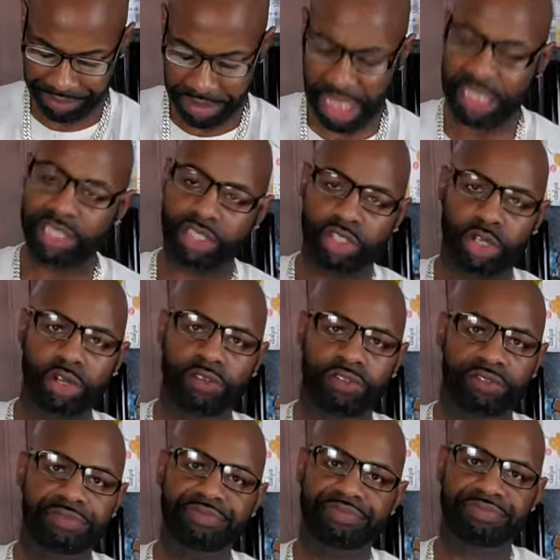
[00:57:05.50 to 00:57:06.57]
It's the
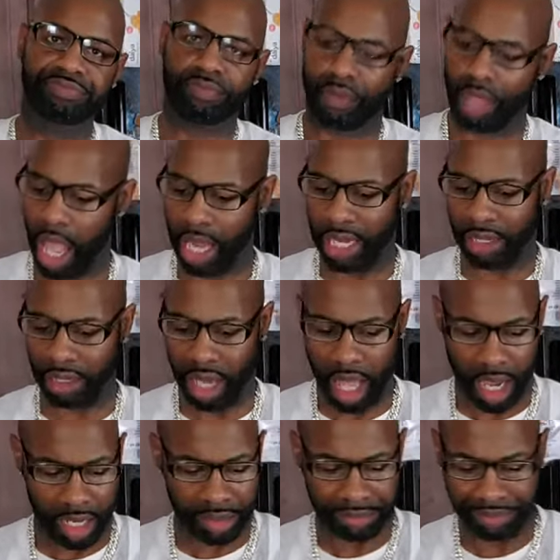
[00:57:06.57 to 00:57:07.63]
truth. I ain't
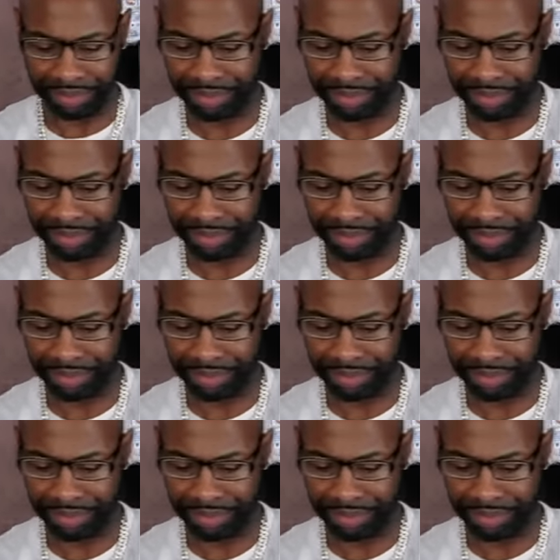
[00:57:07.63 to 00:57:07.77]
lying.